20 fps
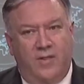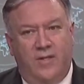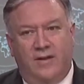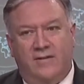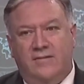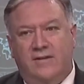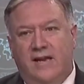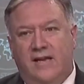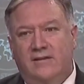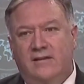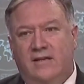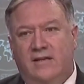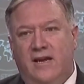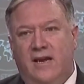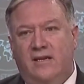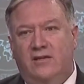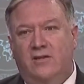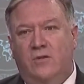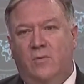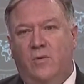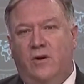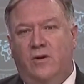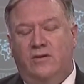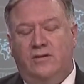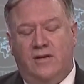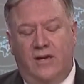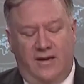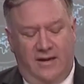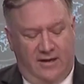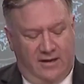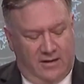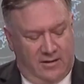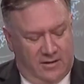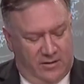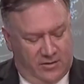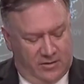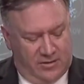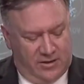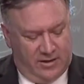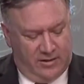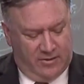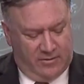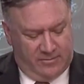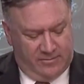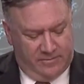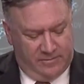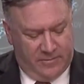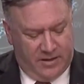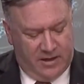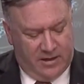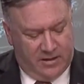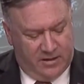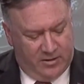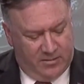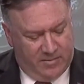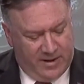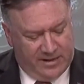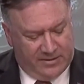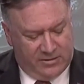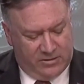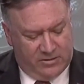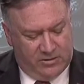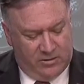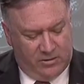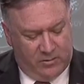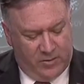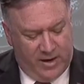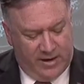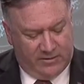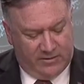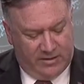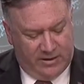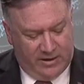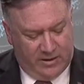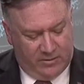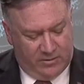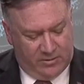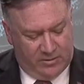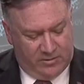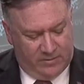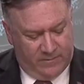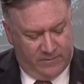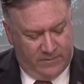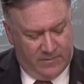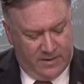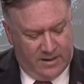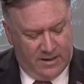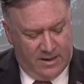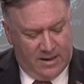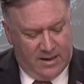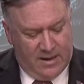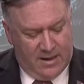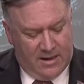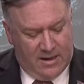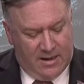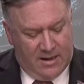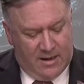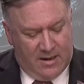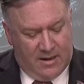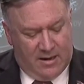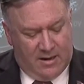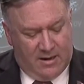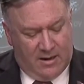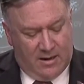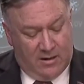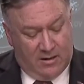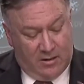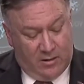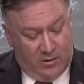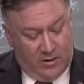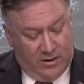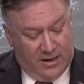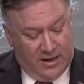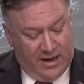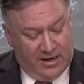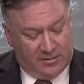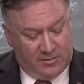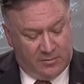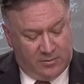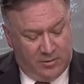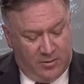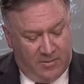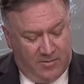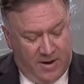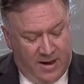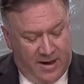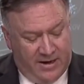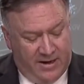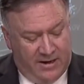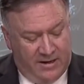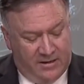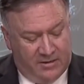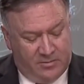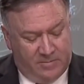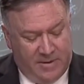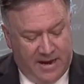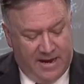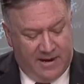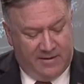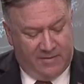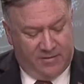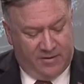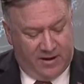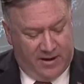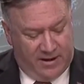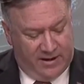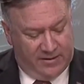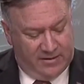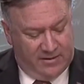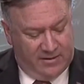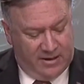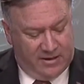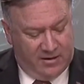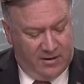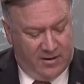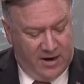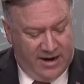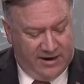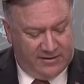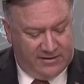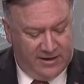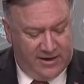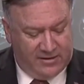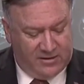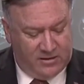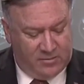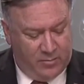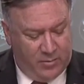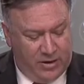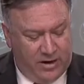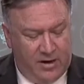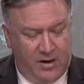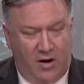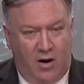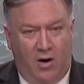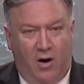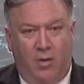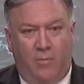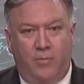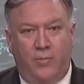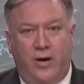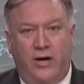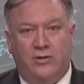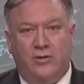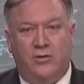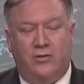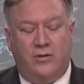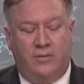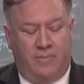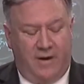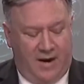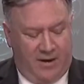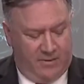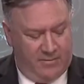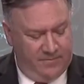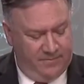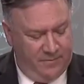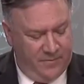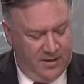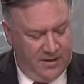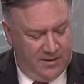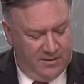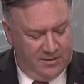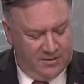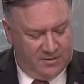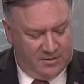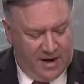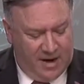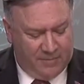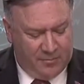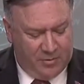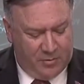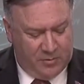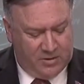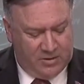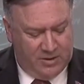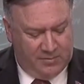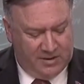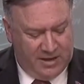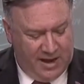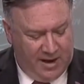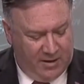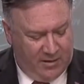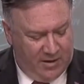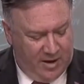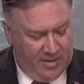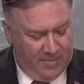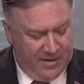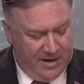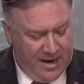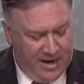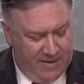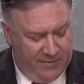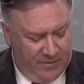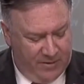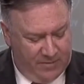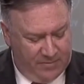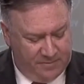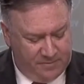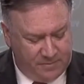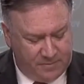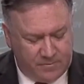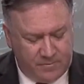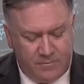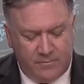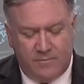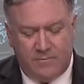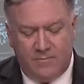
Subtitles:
With this designation, we are sending a clear signal, a clear message to Iran's leaders, including Qasem Soleimani and his band of thugs, that the United States is bringing all pressure to bear to stop the regime's outlaw behavior.